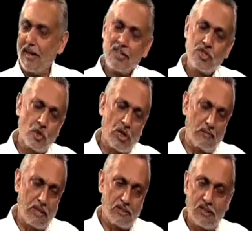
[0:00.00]
I
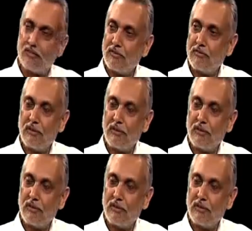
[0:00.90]
enjoyed myself.